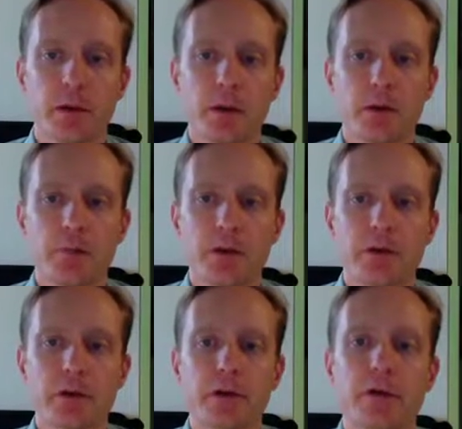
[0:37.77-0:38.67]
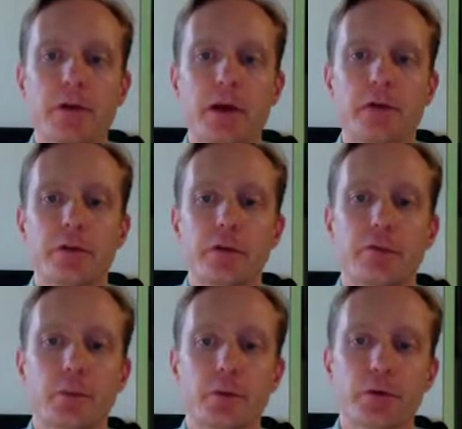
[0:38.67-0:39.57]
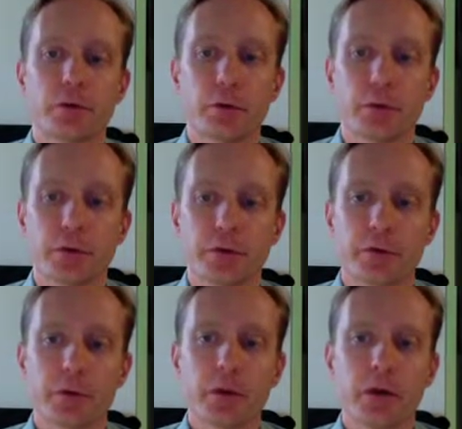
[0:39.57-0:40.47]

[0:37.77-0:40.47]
It's basically the tendency for a person